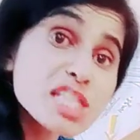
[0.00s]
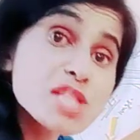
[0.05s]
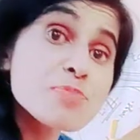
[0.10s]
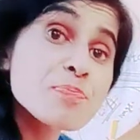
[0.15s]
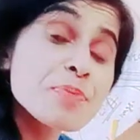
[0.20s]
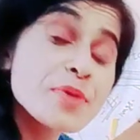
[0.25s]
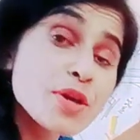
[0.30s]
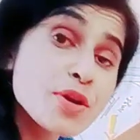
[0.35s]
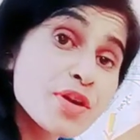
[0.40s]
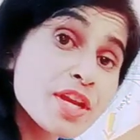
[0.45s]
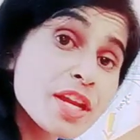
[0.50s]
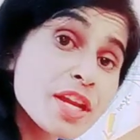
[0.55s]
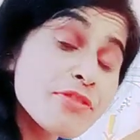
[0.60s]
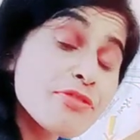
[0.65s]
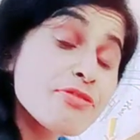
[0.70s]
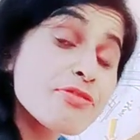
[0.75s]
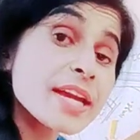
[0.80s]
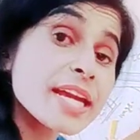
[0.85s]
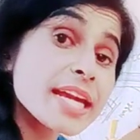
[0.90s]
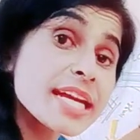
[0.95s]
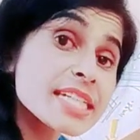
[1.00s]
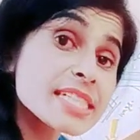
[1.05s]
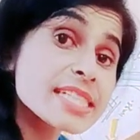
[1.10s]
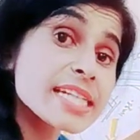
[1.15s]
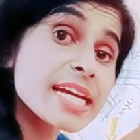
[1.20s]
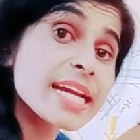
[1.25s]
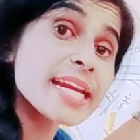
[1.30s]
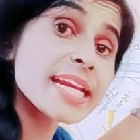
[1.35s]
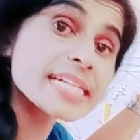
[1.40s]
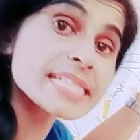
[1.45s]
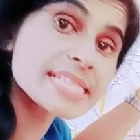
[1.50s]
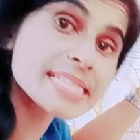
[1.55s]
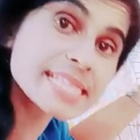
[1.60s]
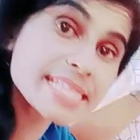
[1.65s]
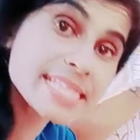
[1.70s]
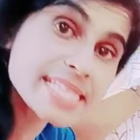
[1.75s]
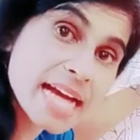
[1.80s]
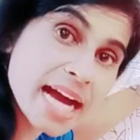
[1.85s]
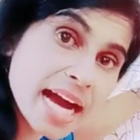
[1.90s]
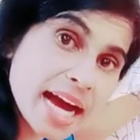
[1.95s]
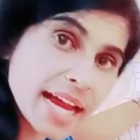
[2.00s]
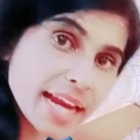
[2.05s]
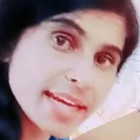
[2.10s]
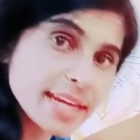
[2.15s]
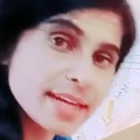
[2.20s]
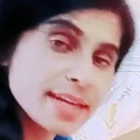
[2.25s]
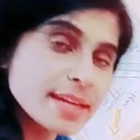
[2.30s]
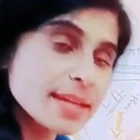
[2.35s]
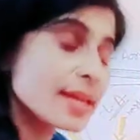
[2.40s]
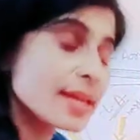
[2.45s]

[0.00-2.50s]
purification is done,